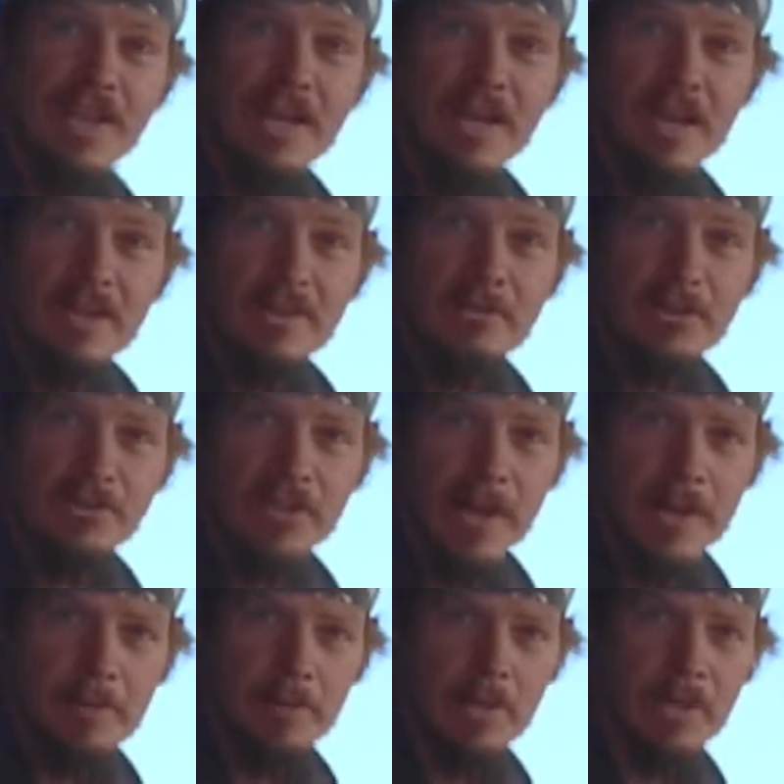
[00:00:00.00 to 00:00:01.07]

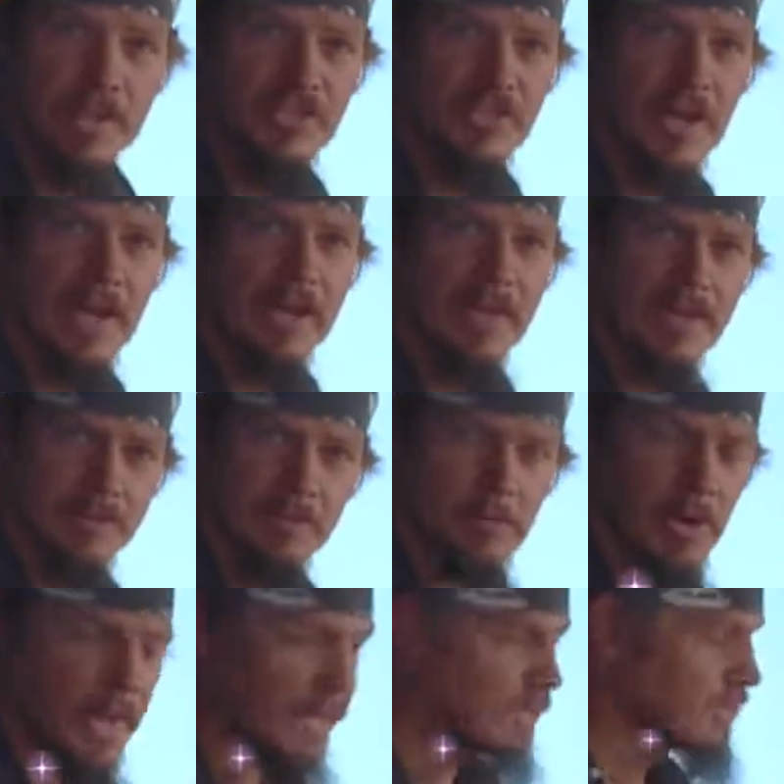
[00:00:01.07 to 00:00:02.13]
item we're going to check is the
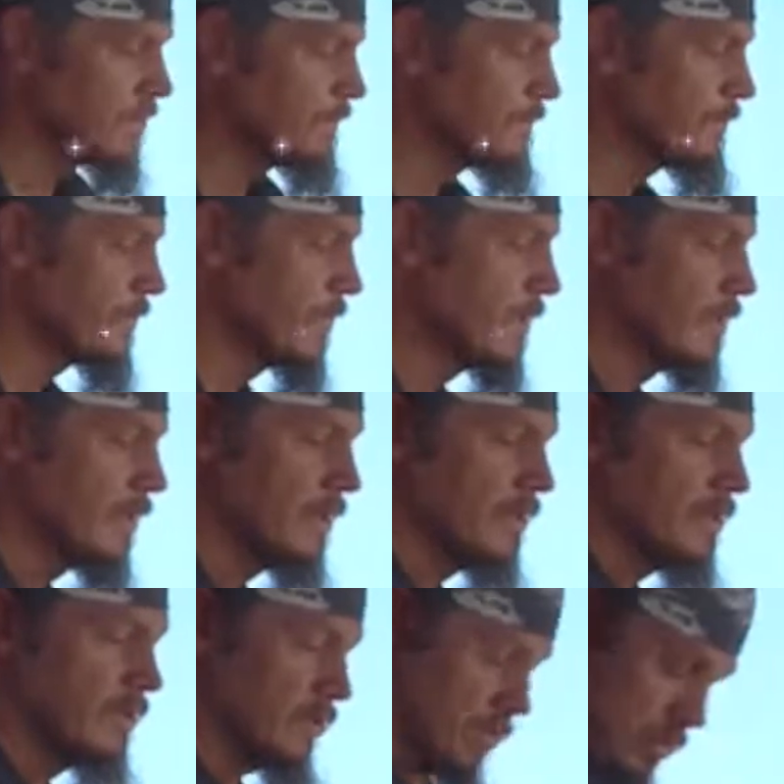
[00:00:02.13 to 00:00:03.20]
brakes.
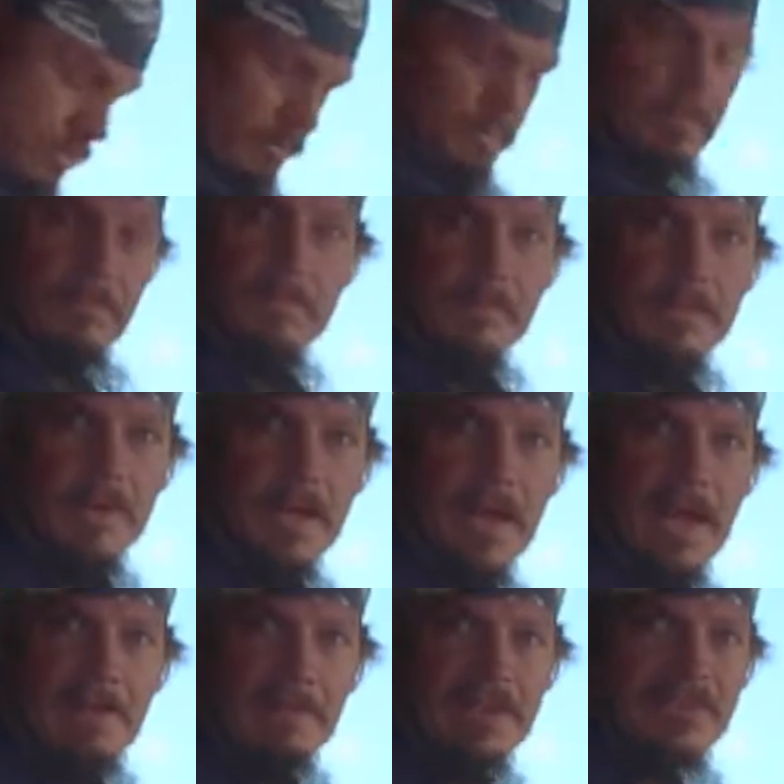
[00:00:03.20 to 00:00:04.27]
So,
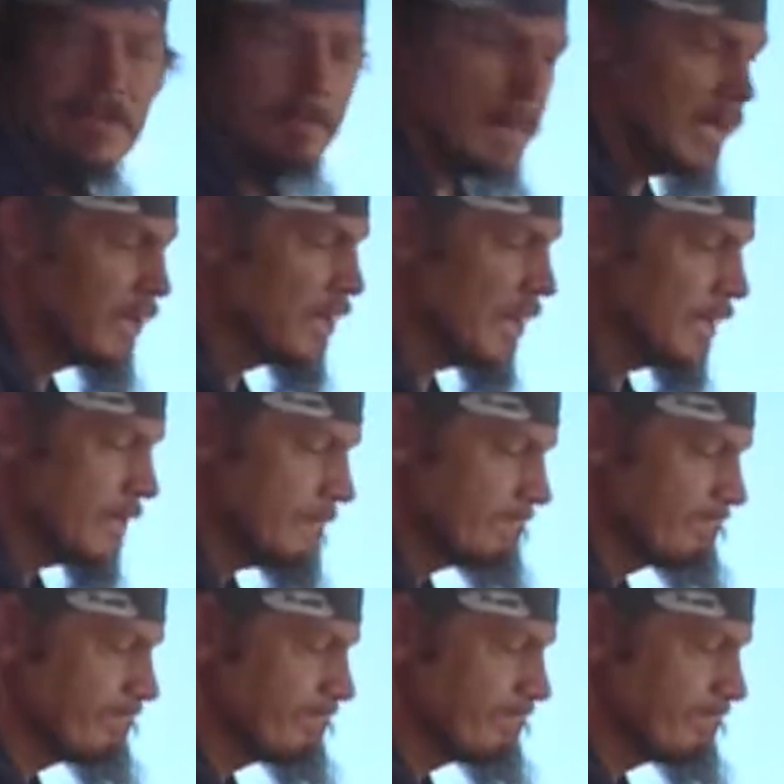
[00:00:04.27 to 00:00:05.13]
have my seatbelt on.